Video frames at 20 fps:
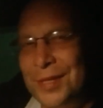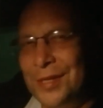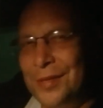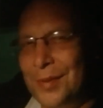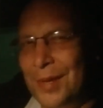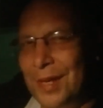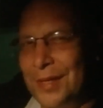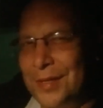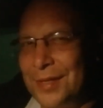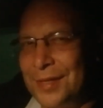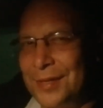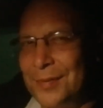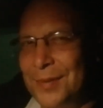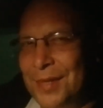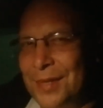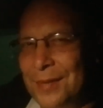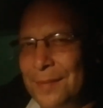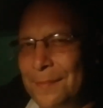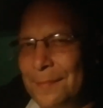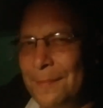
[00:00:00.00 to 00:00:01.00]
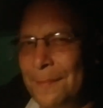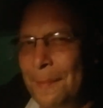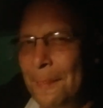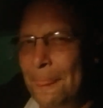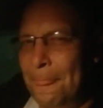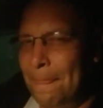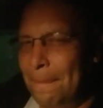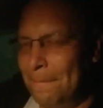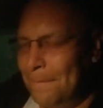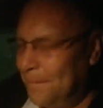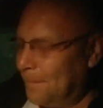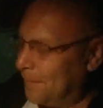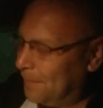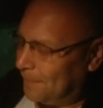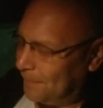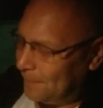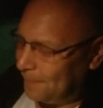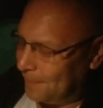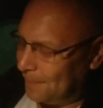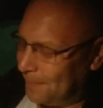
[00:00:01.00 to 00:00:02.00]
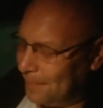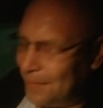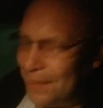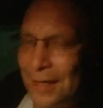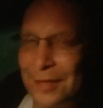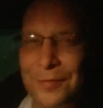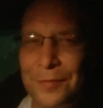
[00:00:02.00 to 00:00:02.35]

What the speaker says: you guys next week. Thanks